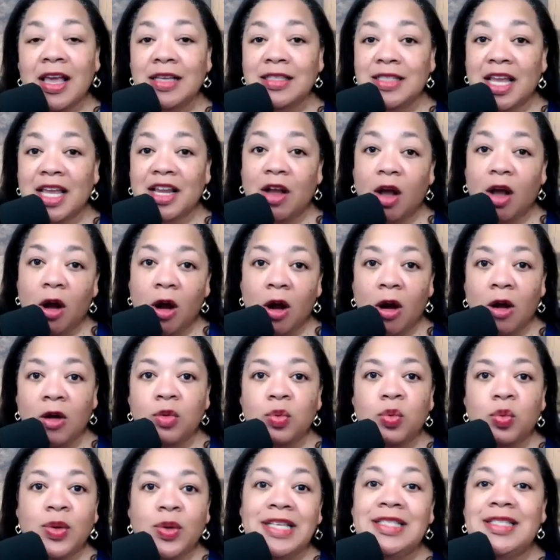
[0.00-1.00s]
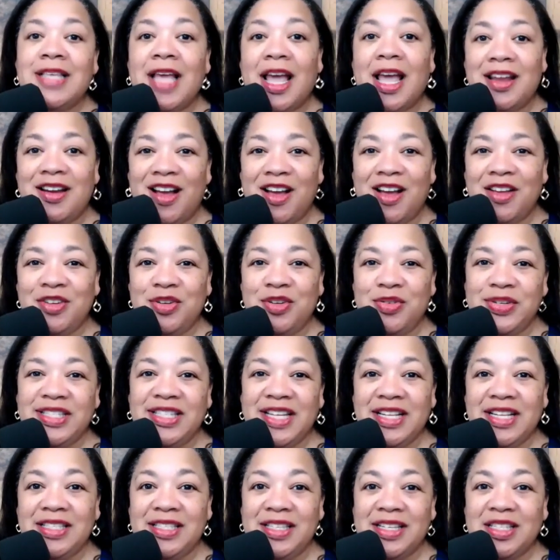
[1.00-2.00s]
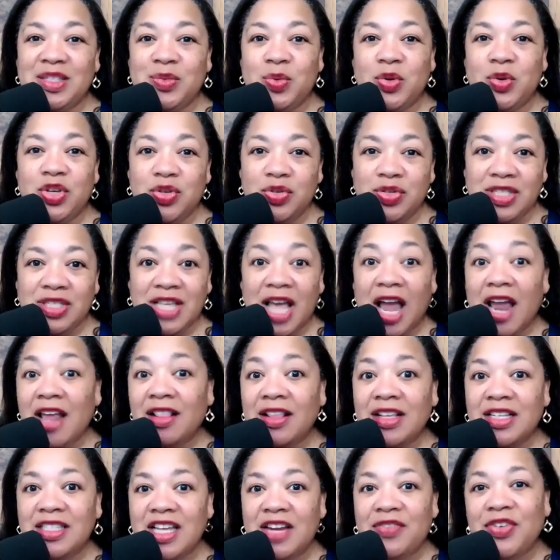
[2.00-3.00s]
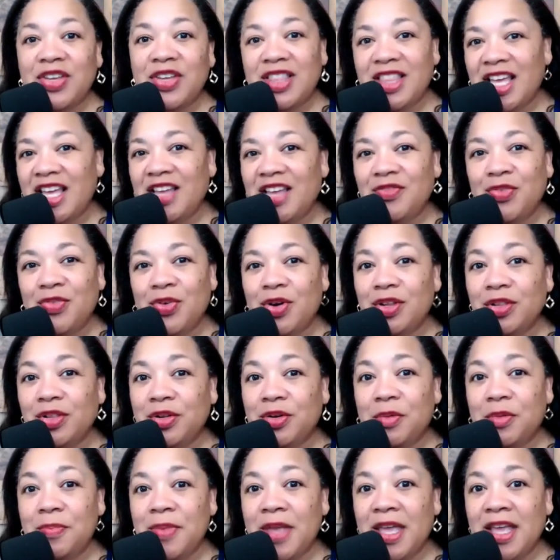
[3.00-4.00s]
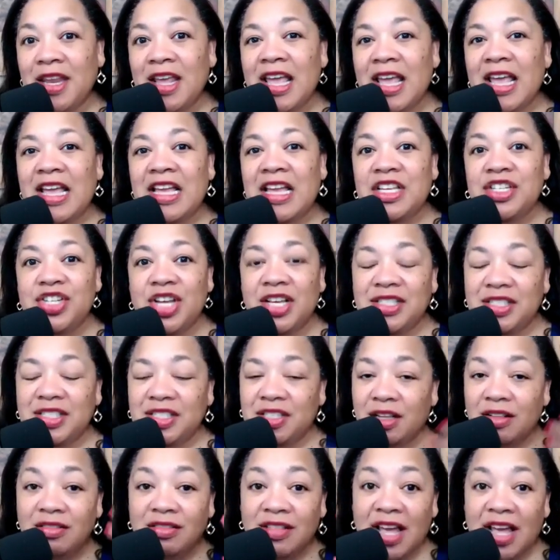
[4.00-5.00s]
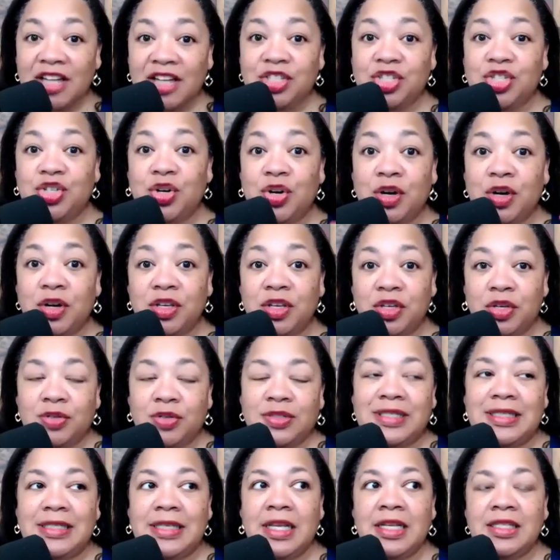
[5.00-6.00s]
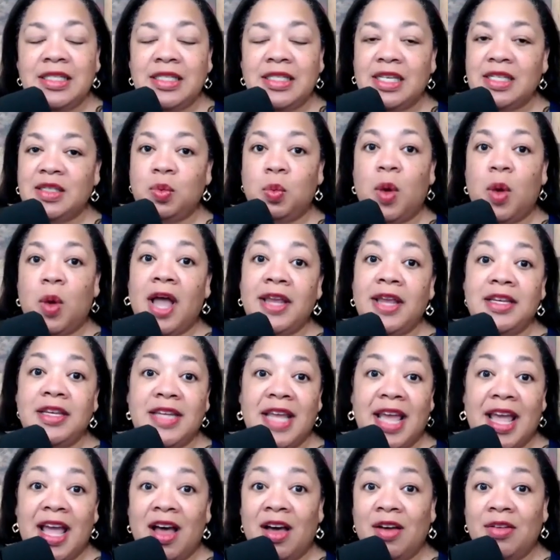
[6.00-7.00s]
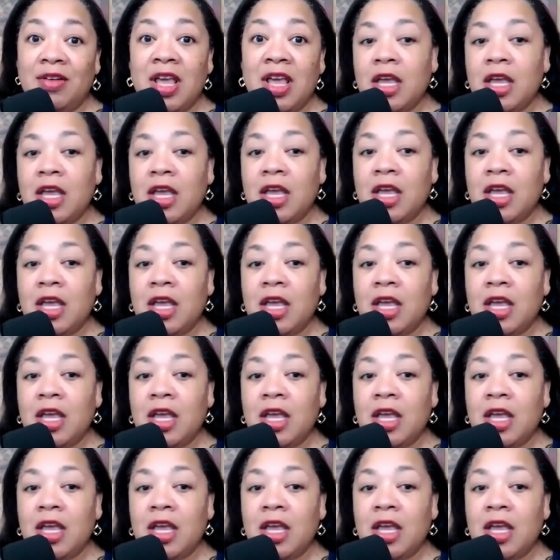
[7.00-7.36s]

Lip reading: It's like a hard reset on your senses where you silence everything for a little bit just to let your senses wind down.